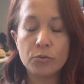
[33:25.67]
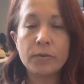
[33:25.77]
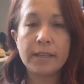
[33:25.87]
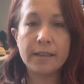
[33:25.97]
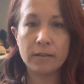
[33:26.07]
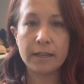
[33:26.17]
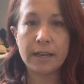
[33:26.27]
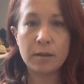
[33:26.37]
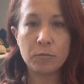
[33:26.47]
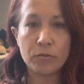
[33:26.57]
heal it
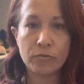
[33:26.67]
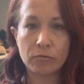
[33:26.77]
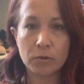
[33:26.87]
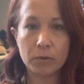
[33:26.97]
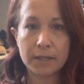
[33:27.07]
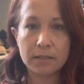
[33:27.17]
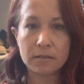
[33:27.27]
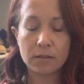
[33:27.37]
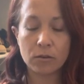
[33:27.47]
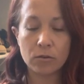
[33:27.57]
and move through it.
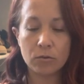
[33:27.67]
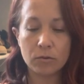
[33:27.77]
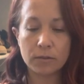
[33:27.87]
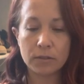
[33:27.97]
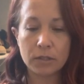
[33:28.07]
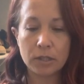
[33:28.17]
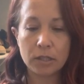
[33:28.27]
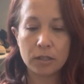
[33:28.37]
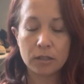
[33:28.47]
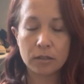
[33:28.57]
So
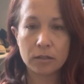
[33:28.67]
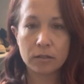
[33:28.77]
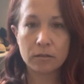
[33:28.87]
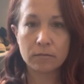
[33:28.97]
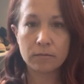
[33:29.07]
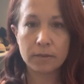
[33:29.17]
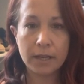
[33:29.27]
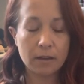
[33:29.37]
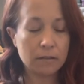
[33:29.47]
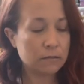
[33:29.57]

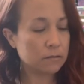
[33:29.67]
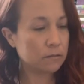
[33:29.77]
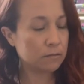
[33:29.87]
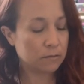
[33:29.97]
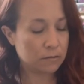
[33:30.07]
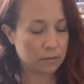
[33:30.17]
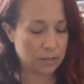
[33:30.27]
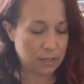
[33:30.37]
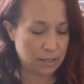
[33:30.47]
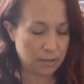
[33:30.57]
yeah,
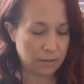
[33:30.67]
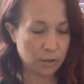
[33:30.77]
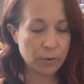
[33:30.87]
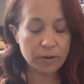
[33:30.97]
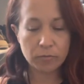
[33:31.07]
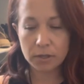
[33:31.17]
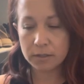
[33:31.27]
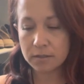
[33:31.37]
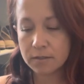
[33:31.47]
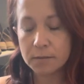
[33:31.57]
the Queen of
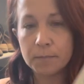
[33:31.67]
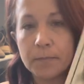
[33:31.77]
Wands.